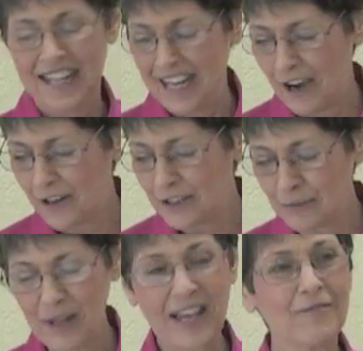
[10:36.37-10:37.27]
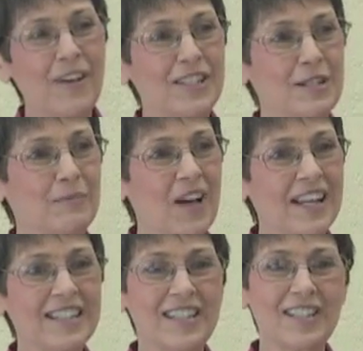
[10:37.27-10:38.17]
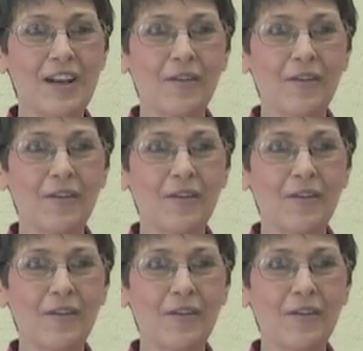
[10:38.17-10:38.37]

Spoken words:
Now on your black-faced appliances,